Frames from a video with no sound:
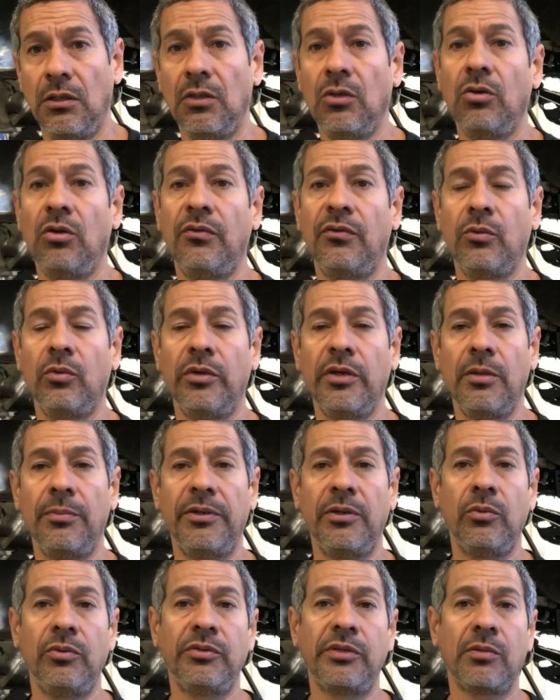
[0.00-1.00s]
Hello everyone, I'm
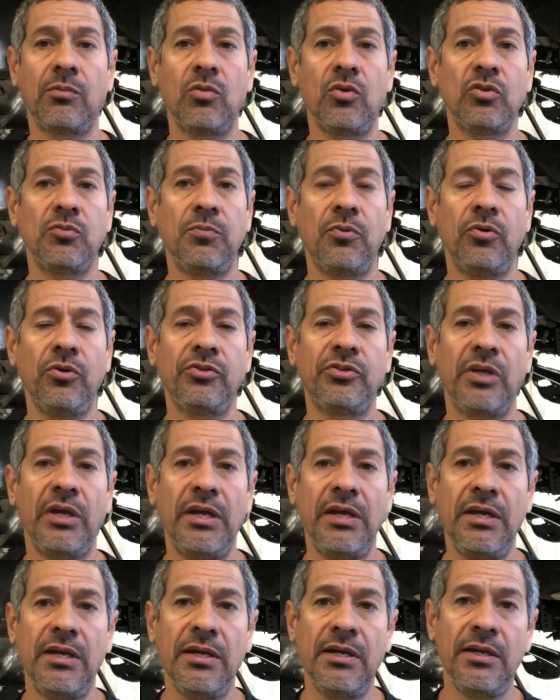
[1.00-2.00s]
here with Tech Motorsports,
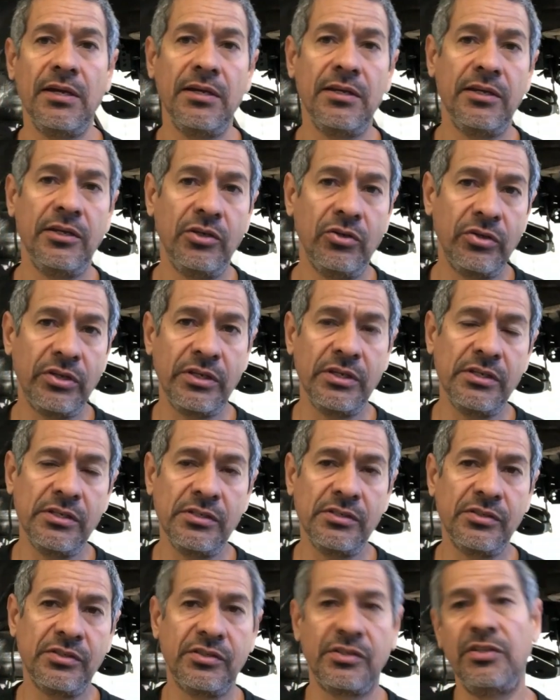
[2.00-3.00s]
and here
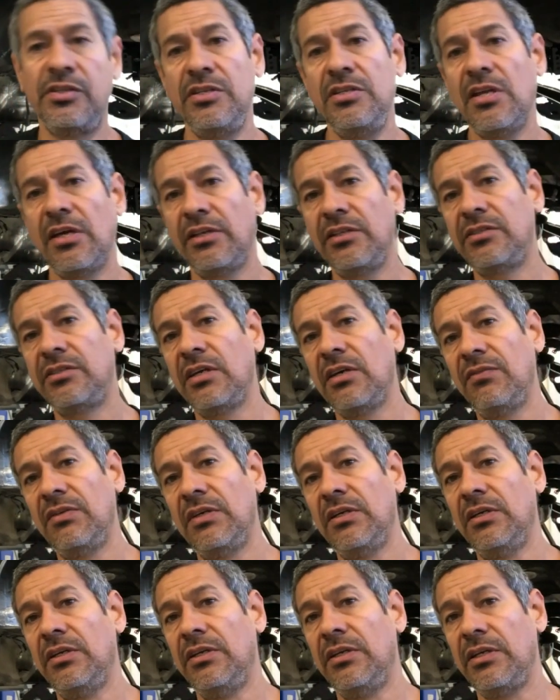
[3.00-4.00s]
is the
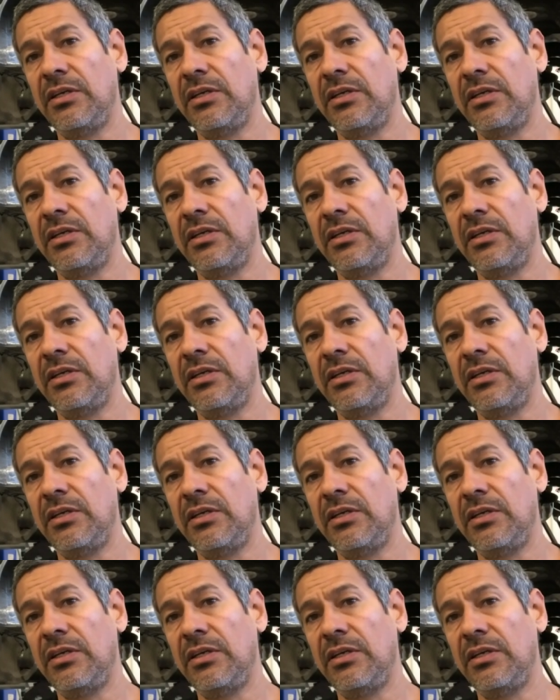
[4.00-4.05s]
97,